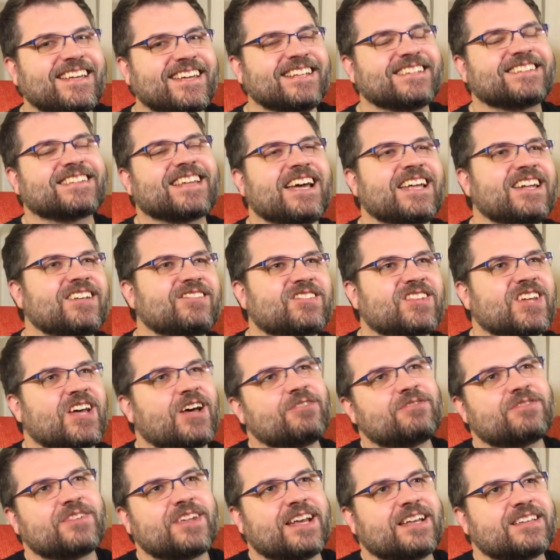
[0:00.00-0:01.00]
It's kind of
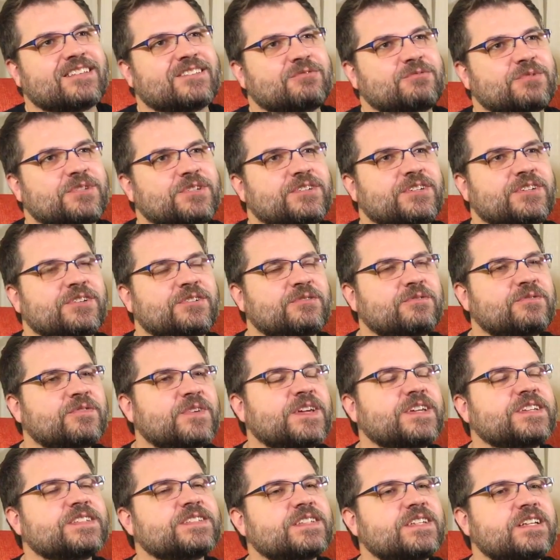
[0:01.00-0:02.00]
tough. It has a weird
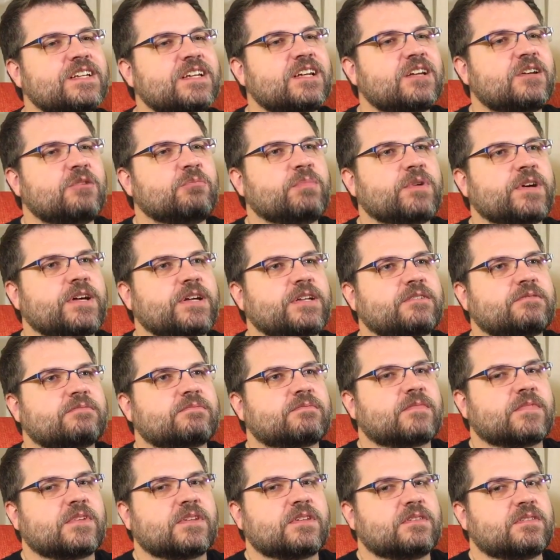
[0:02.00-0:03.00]
interface, but
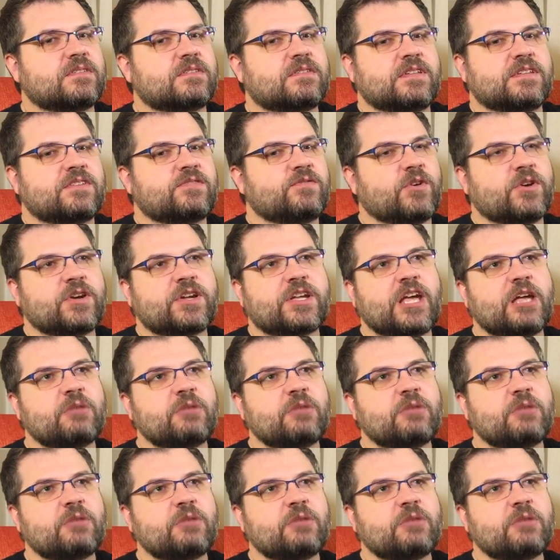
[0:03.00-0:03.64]
it's very